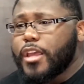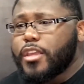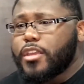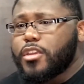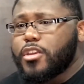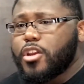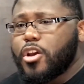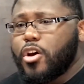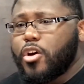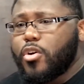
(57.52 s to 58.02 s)

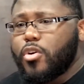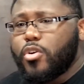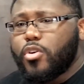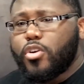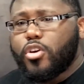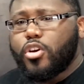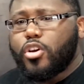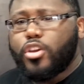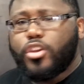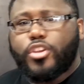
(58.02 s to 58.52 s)

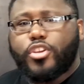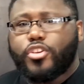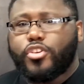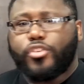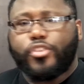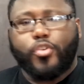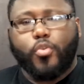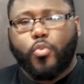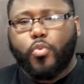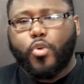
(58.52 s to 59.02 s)

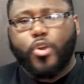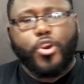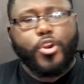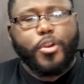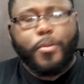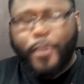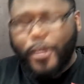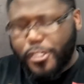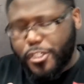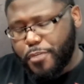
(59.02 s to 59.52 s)
You're
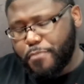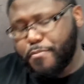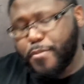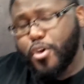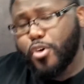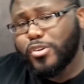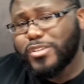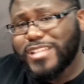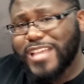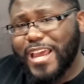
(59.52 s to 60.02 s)
worried about your
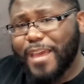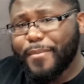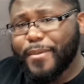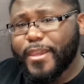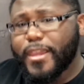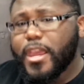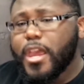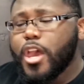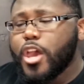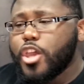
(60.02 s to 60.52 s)
meal timing.
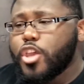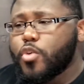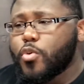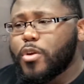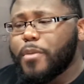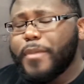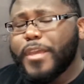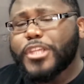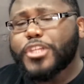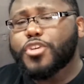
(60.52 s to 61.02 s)
You
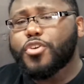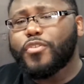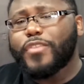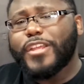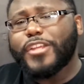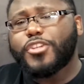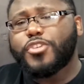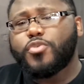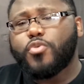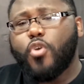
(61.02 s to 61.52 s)
want to make sure
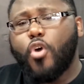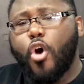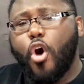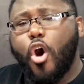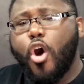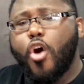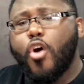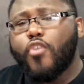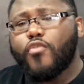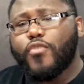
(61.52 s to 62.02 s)
that you
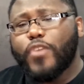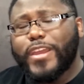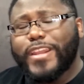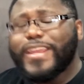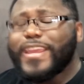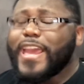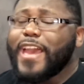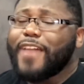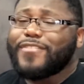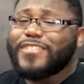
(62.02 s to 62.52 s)

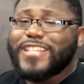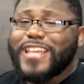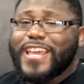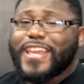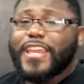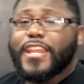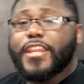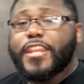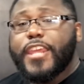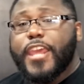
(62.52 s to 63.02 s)
already have
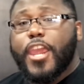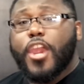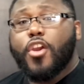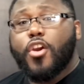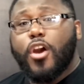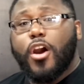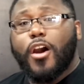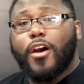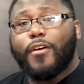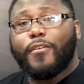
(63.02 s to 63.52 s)
taken care
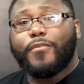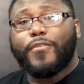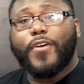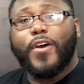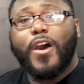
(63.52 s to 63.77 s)
of